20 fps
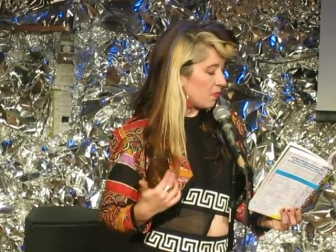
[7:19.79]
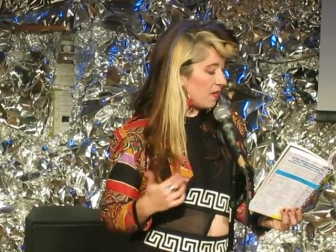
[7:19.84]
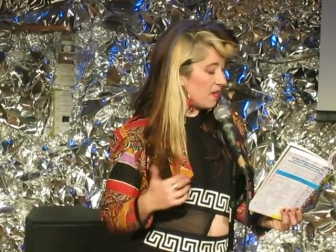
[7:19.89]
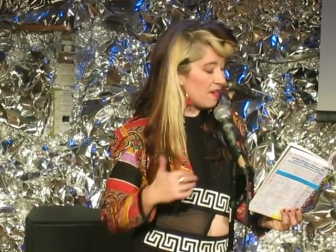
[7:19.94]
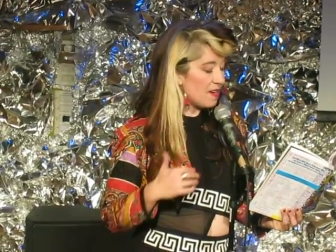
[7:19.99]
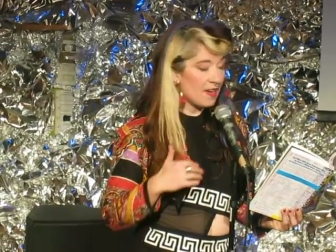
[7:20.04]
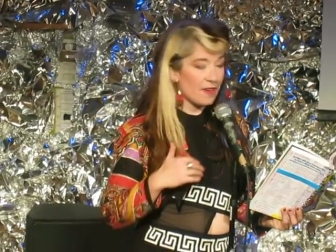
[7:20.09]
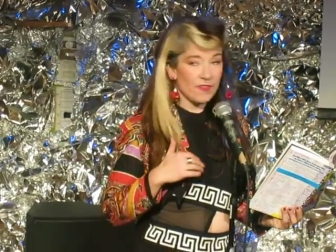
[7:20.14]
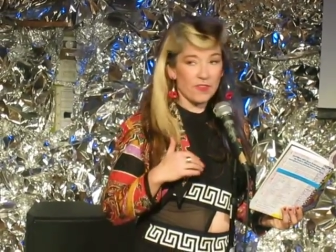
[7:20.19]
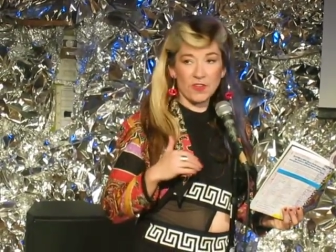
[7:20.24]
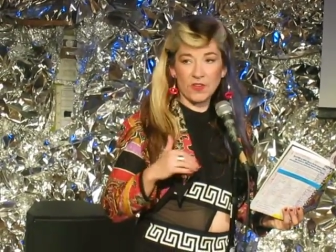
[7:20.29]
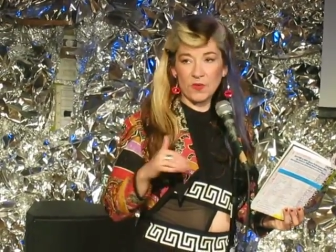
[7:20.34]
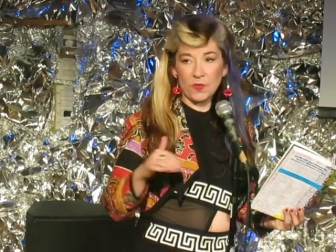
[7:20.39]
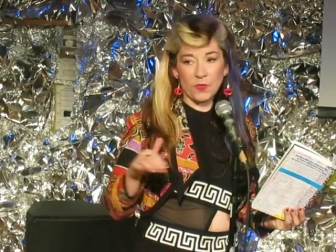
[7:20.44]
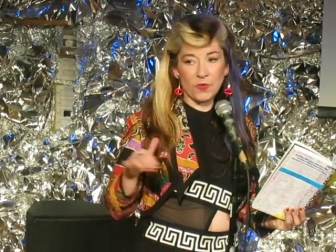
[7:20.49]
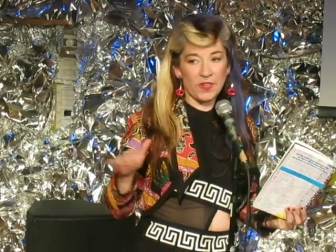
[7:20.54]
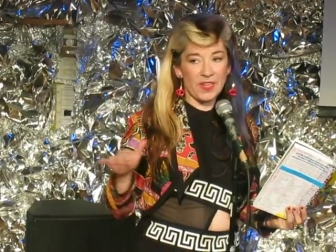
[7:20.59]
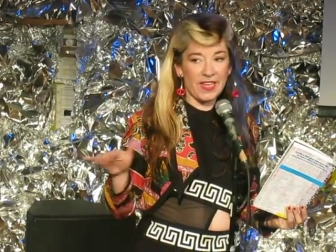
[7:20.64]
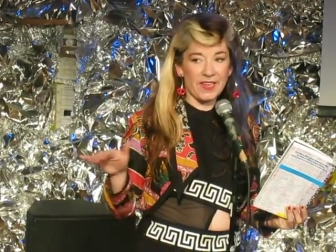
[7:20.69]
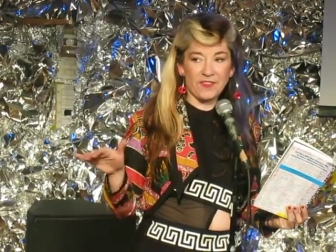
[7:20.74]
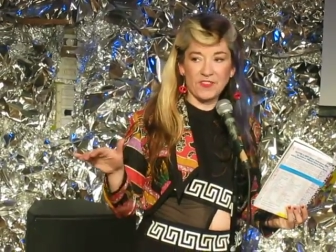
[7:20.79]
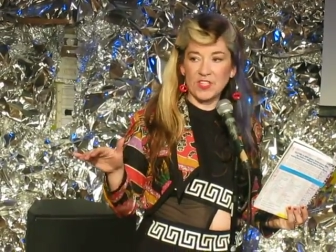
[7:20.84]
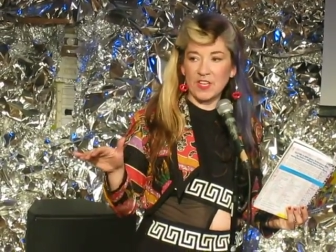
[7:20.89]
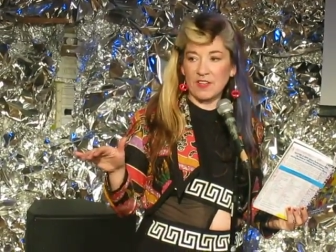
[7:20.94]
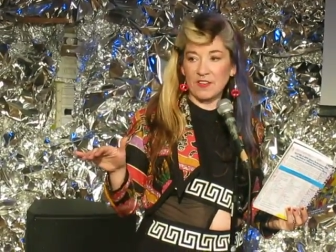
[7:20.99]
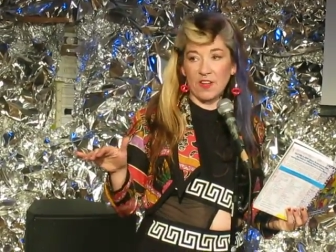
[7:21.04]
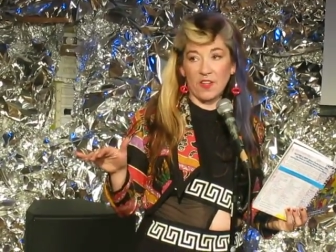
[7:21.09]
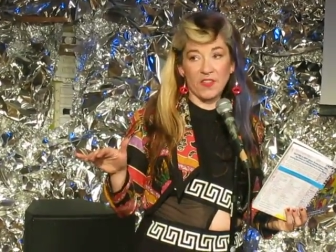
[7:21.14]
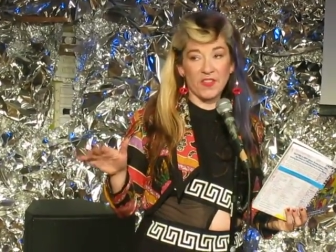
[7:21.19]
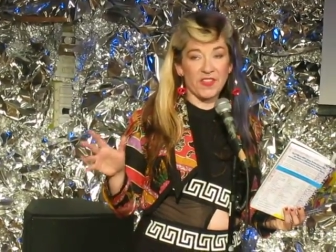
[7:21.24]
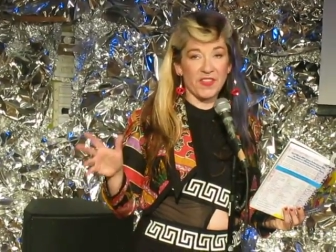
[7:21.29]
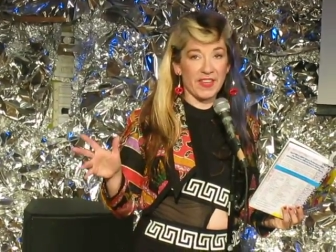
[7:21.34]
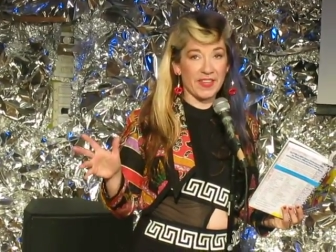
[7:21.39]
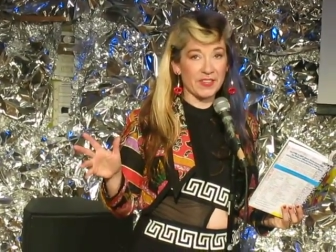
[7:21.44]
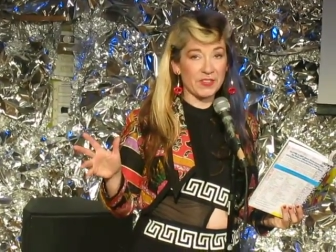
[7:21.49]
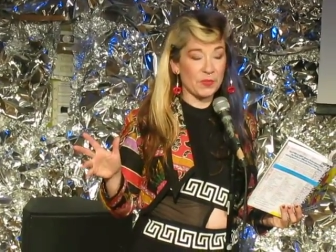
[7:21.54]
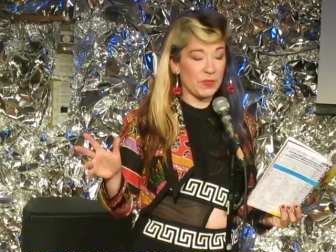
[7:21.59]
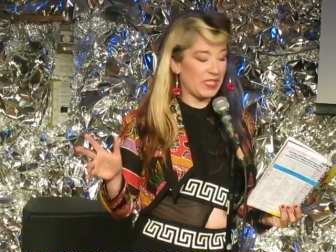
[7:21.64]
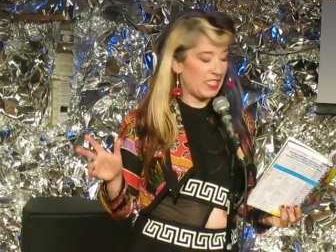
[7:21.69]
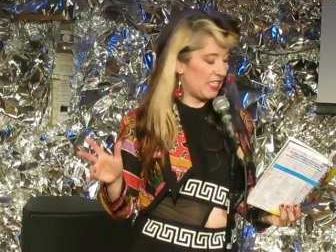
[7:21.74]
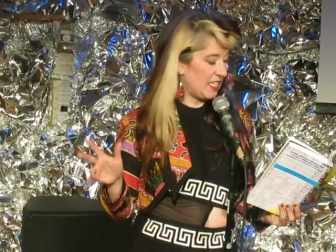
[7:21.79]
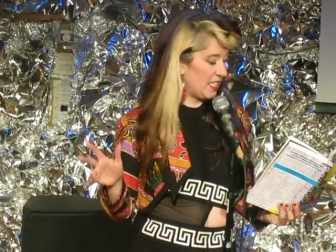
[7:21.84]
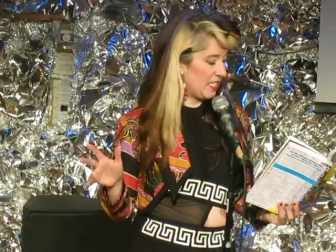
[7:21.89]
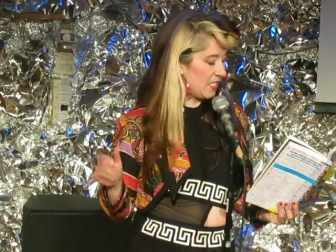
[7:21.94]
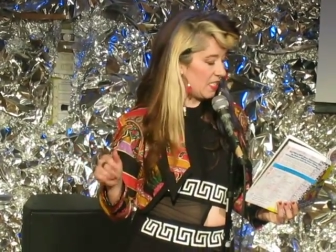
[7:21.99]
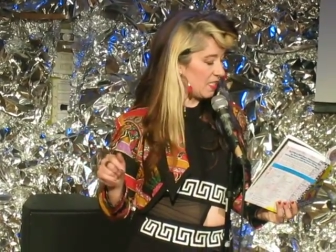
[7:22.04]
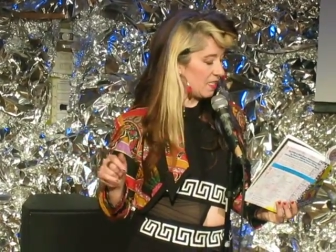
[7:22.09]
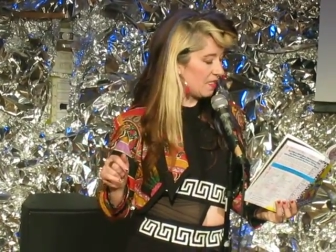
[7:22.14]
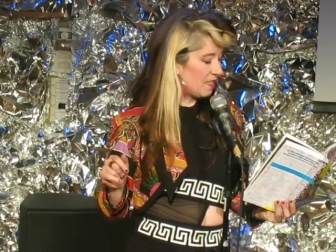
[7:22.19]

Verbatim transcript: we never would have done all the things we did